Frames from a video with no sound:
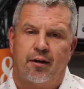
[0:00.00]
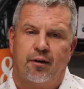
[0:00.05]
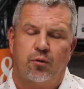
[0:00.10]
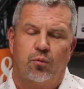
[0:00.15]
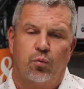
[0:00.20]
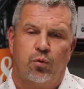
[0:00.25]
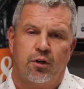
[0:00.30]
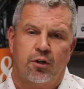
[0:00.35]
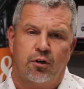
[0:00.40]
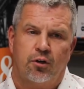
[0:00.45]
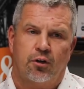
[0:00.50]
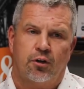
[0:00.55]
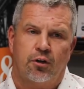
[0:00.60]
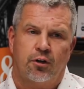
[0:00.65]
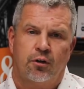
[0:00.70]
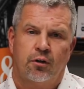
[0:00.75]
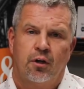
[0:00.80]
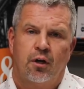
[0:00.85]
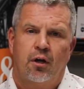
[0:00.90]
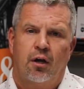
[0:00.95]
and we
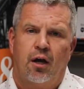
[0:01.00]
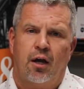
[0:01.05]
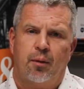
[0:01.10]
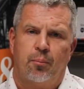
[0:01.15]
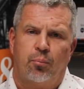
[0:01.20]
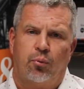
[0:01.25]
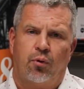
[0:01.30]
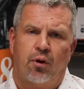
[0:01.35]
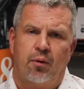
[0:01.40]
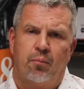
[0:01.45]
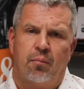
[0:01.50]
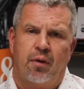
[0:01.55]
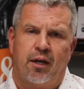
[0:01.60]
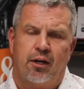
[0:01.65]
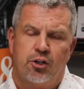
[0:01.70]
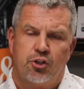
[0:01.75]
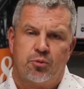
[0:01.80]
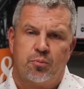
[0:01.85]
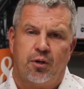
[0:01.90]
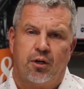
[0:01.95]
are a print
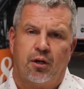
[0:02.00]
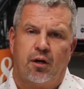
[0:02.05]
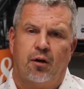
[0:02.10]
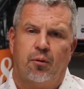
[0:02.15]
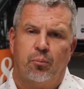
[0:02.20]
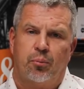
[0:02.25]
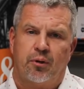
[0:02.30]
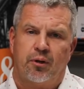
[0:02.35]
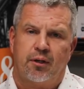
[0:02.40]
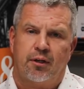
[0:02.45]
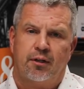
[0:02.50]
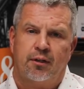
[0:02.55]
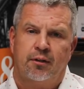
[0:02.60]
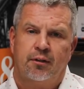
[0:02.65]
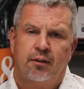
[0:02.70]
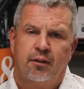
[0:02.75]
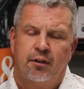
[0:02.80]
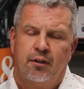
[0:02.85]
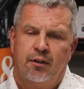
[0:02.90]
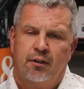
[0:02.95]
management company
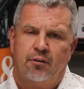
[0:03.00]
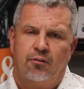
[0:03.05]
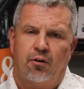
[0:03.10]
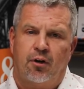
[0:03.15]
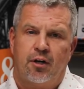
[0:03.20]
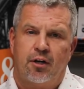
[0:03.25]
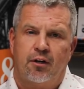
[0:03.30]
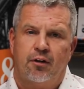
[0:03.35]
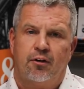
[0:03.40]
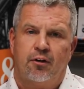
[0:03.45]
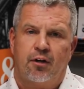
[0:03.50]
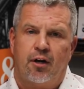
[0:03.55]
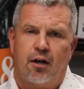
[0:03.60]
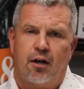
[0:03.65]
right here in